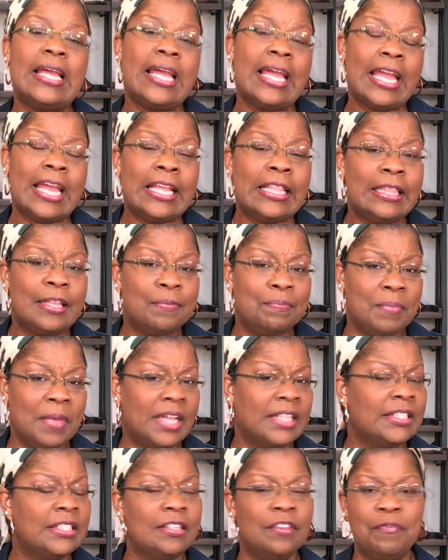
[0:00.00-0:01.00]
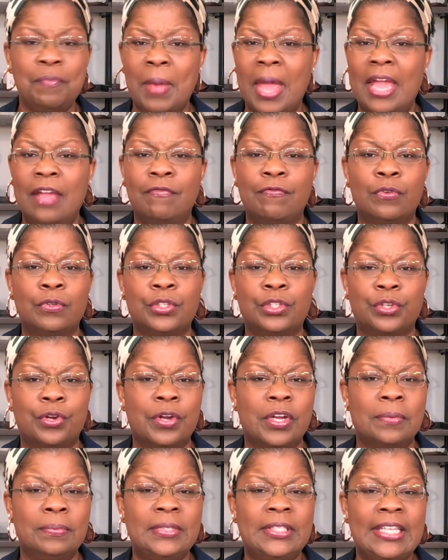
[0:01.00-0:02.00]
In the midst of painful
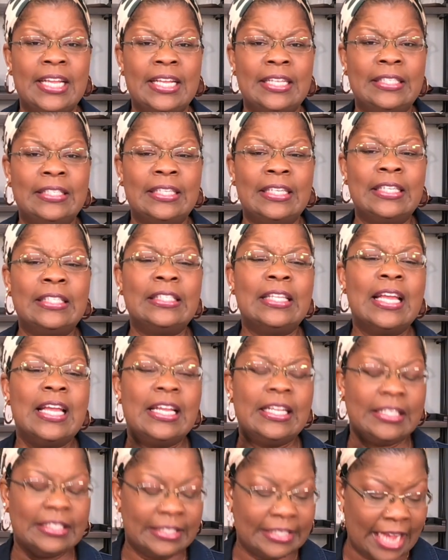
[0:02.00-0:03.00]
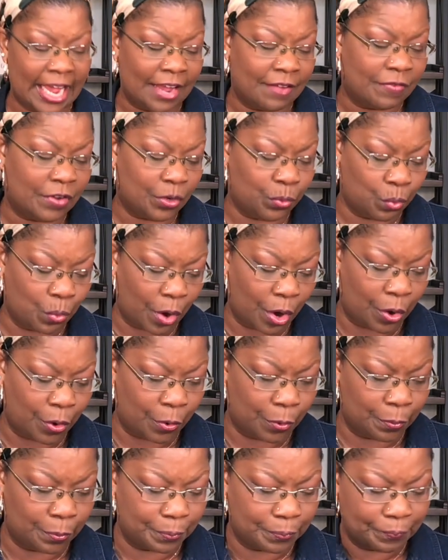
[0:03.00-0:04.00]
circumstances, David wrote,